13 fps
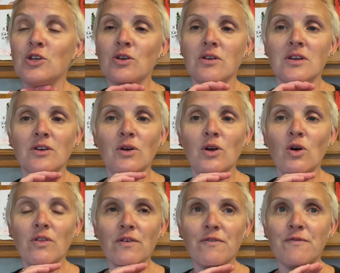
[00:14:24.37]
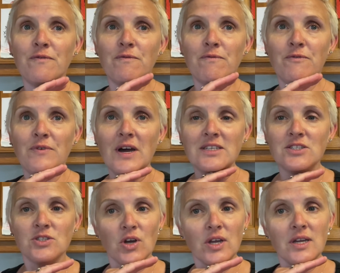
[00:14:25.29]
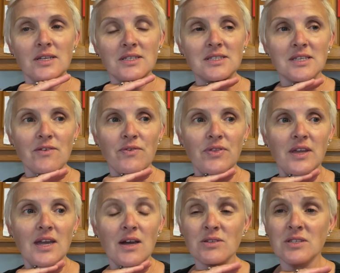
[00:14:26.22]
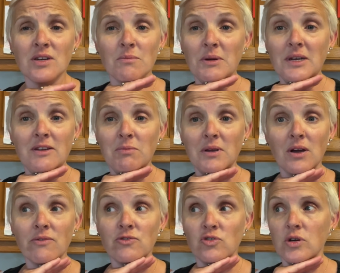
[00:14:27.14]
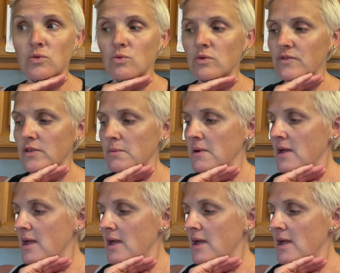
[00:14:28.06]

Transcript: you know, a lot of the fad diets and everything else, and believe me, I've tried all of them,